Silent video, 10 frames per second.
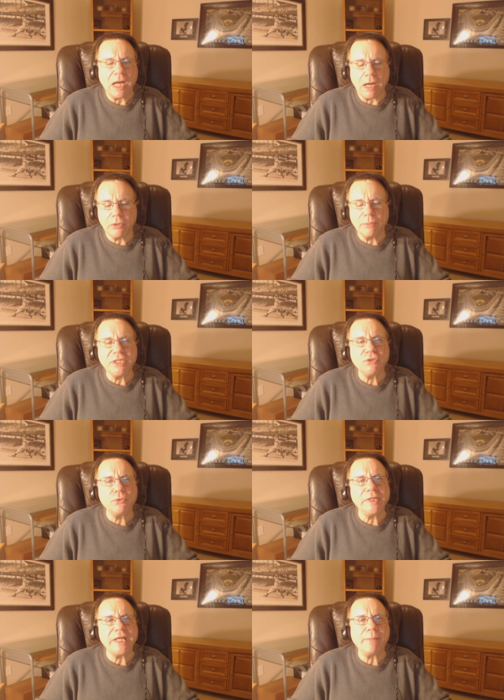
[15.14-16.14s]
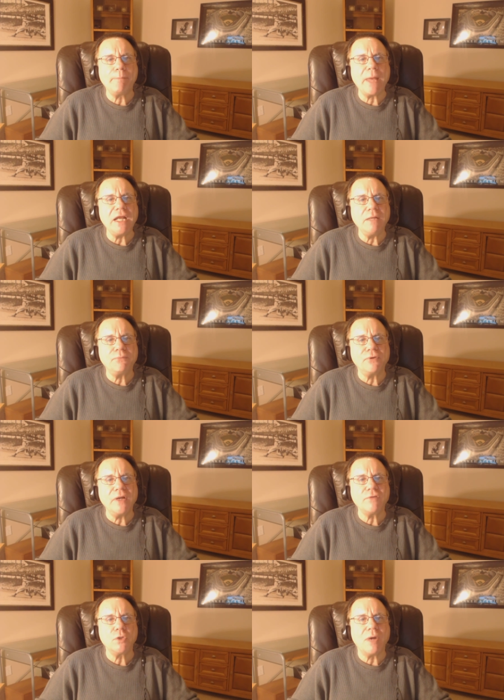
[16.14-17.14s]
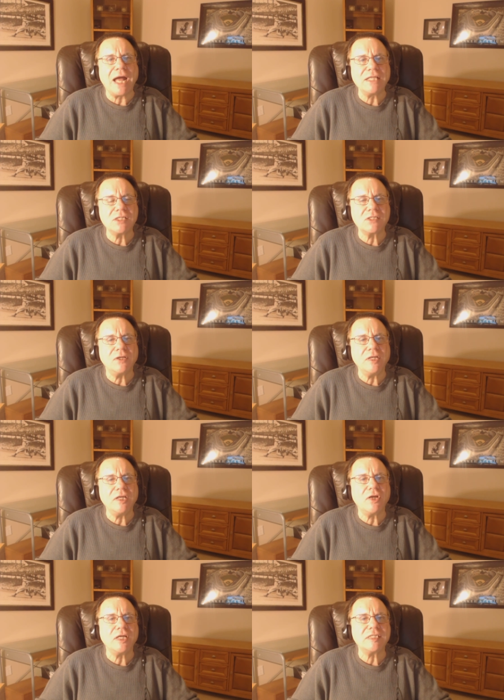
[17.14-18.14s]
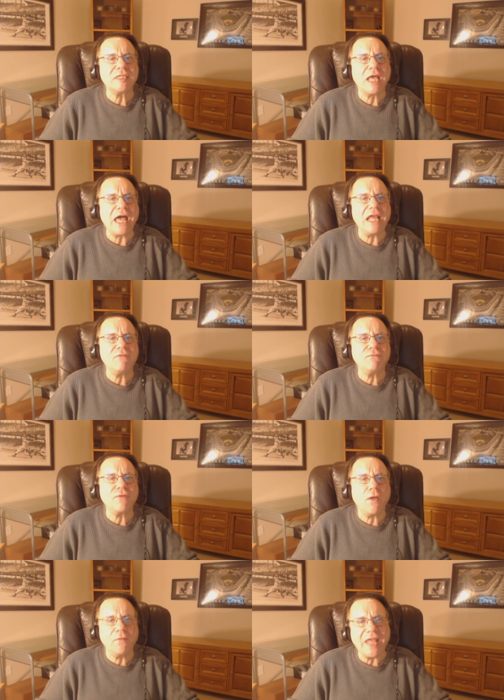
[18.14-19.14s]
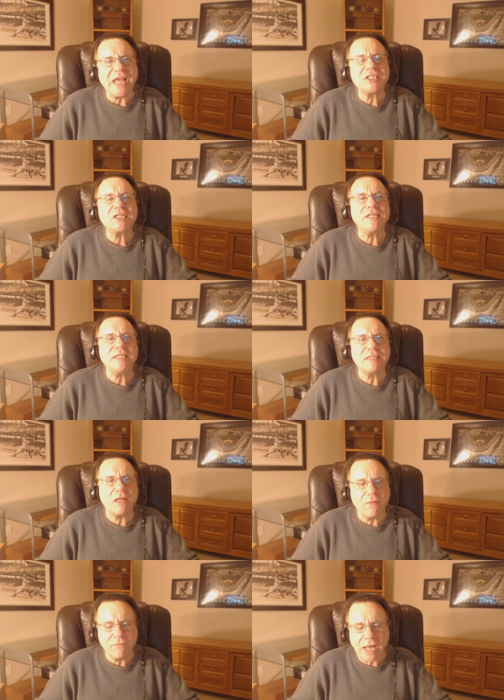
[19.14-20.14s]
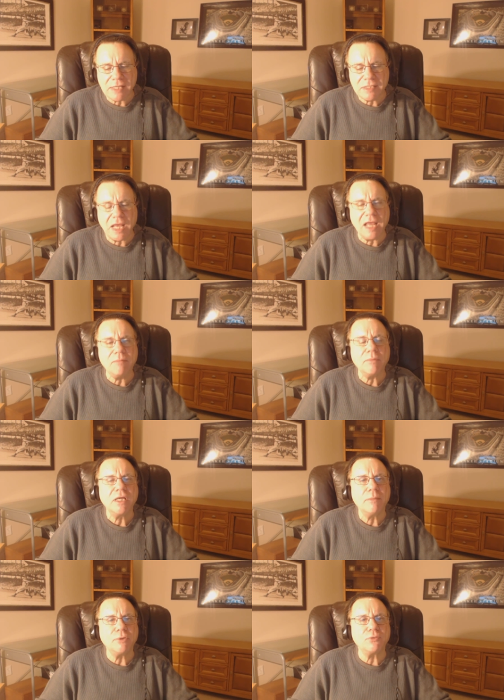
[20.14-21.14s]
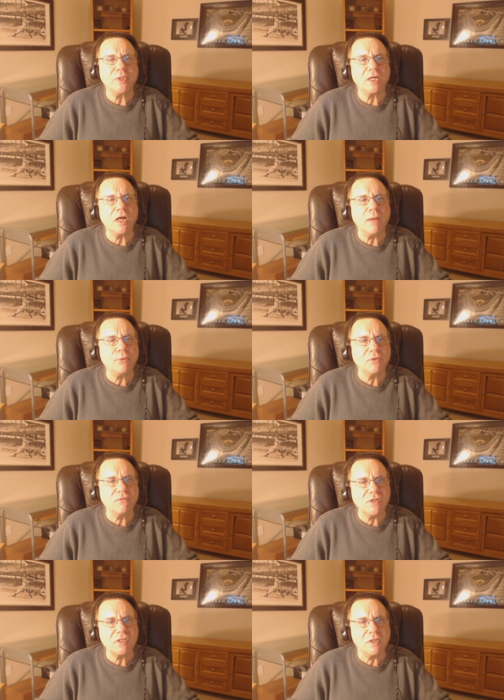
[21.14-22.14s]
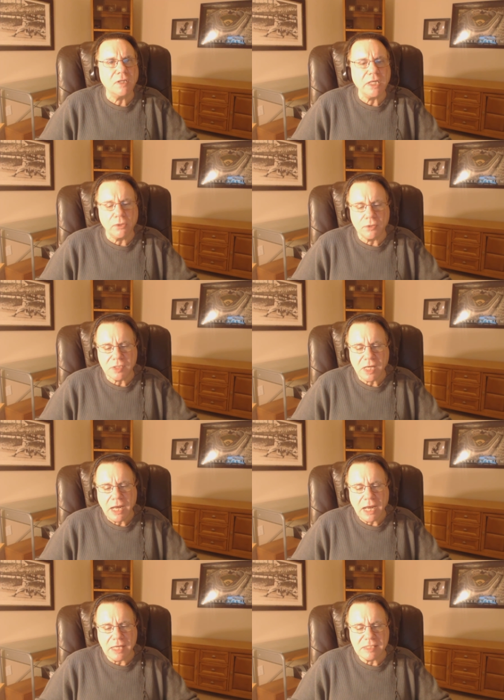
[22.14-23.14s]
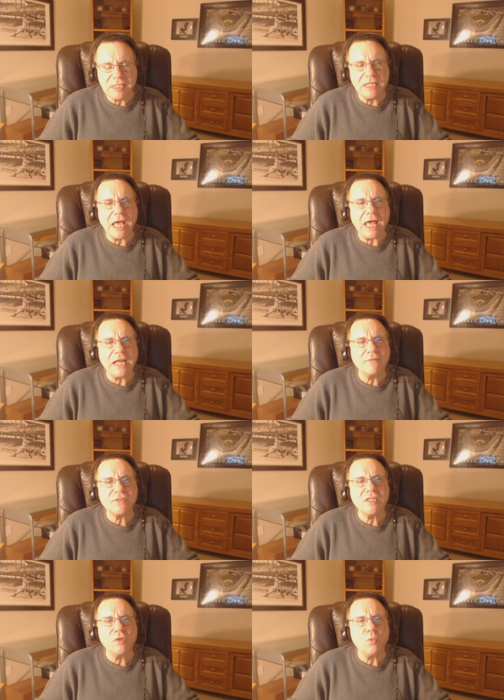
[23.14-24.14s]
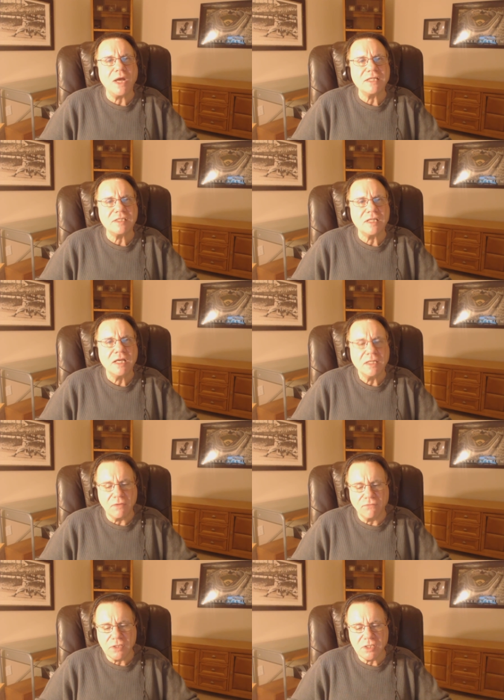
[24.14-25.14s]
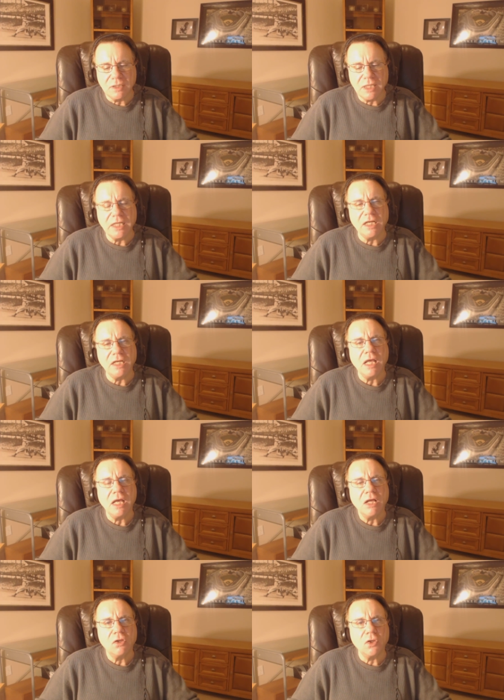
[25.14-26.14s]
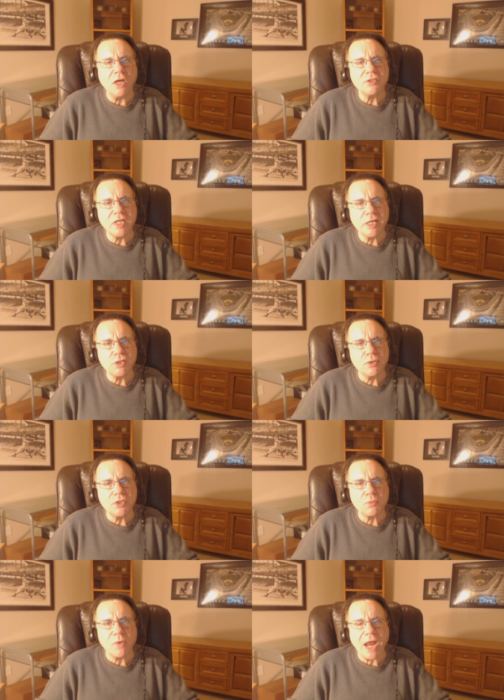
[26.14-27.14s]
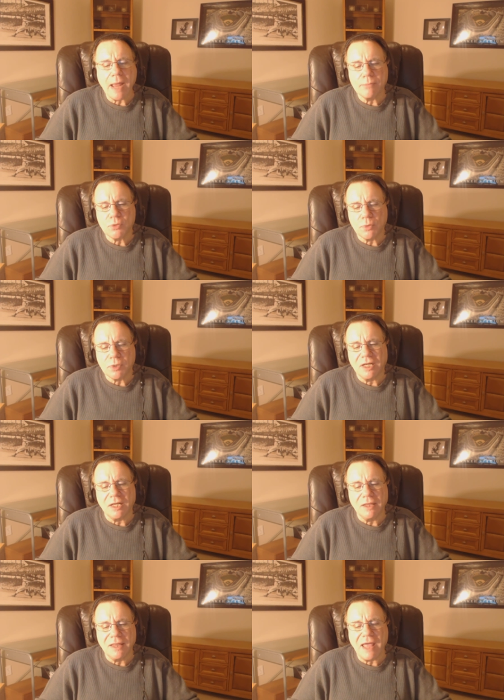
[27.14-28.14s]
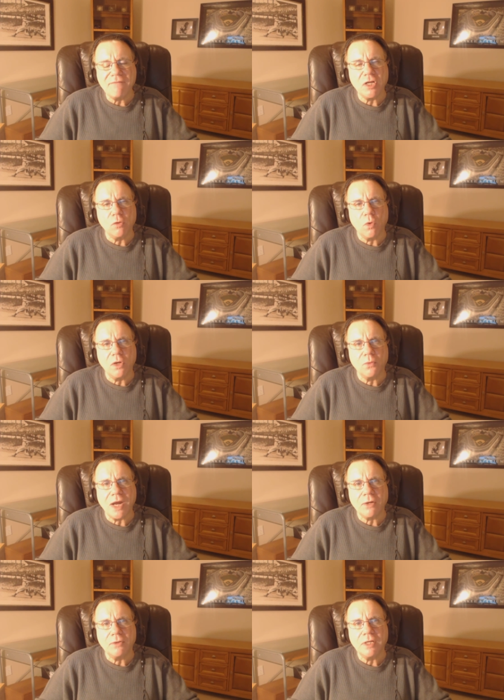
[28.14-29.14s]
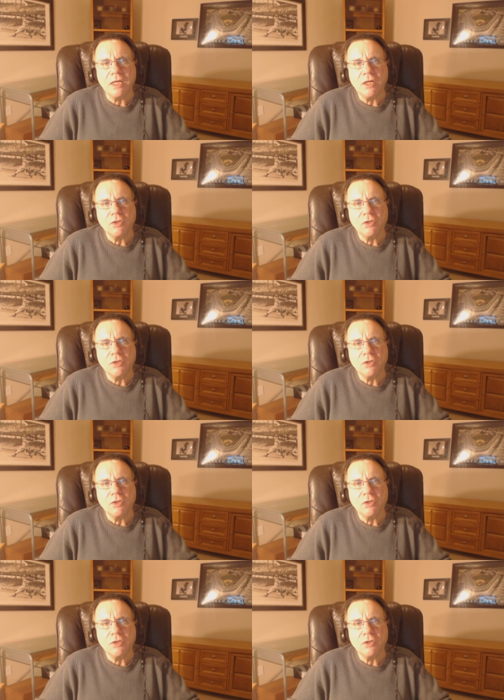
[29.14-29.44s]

I'm going to be doing a betting preview on Sunday night's NFL nationally televised game between a couple division leaders as the NFC West division leading Los Angeles Rams with an 11 1 record